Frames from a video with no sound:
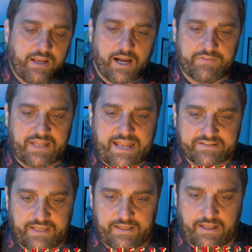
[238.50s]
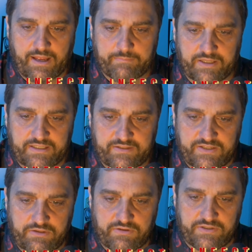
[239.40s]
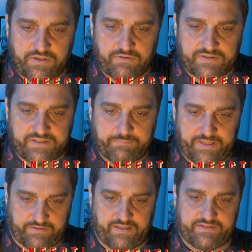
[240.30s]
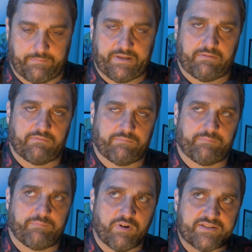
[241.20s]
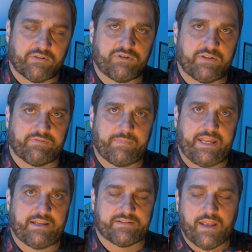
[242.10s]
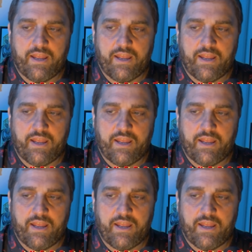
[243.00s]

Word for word: The last thing I'm going to continue to do is this is a big resolution for me is